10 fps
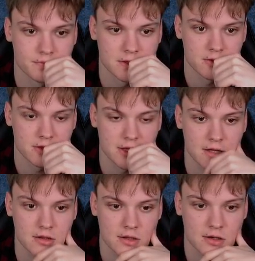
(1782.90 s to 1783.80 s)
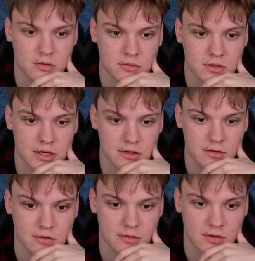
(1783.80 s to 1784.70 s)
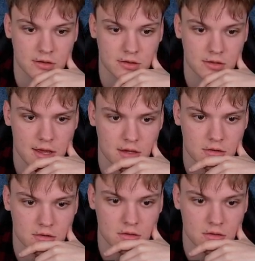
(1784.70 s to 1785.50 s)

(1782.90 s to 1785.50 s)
Rook e8, now knight is under attack.